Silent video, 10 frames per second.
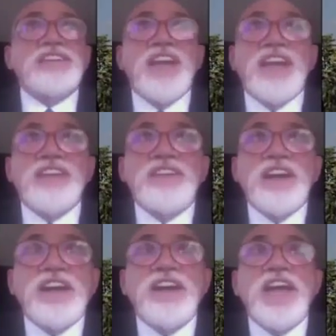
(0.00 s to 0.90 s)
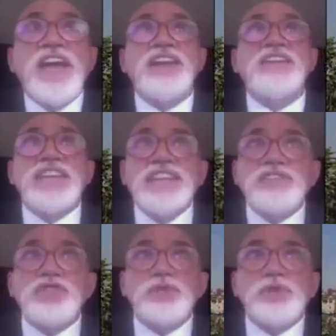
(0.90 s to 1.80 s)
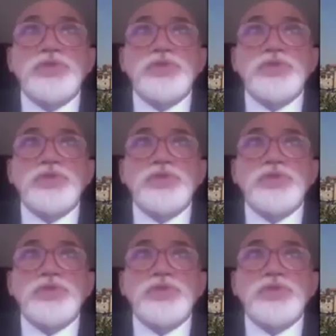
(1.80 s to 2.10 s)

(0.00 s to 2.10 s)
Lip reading: and East Jerusalem